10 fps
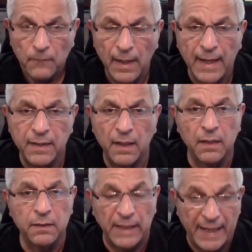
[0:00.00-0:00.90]
And a
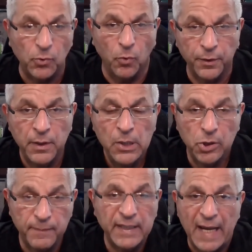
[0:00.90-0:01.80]
landlord
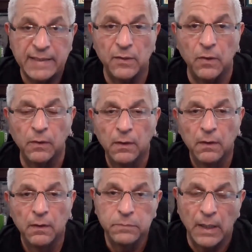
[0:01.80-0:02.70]
could be an ideal,
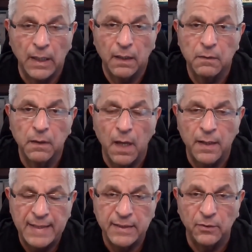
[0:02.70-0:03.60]
uh, an
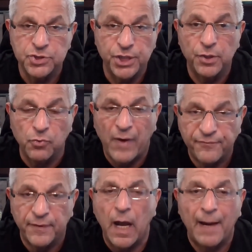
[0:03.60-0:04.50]
ideal
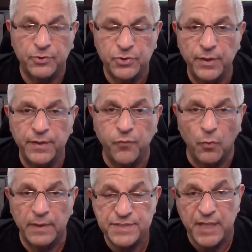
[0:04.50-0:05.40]
geographic opportunity for
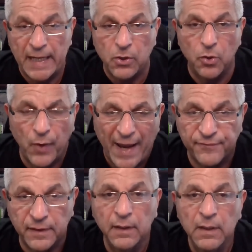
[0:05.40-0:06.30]
me,
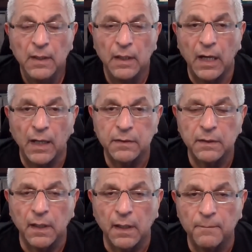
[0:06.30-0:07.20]
psychographic, uh,
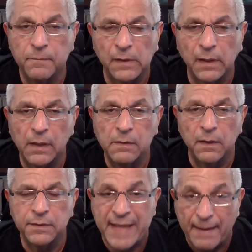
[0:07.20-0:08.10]
uh, uh,
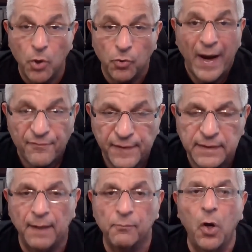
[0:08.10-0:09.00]
demographic
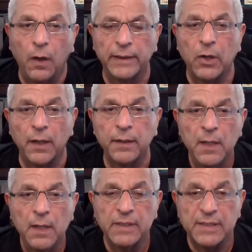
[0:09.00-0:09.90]
that I'm calling on
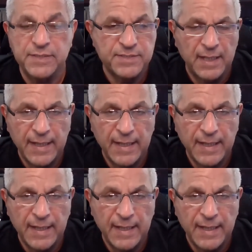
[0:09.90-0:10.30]
because it's in an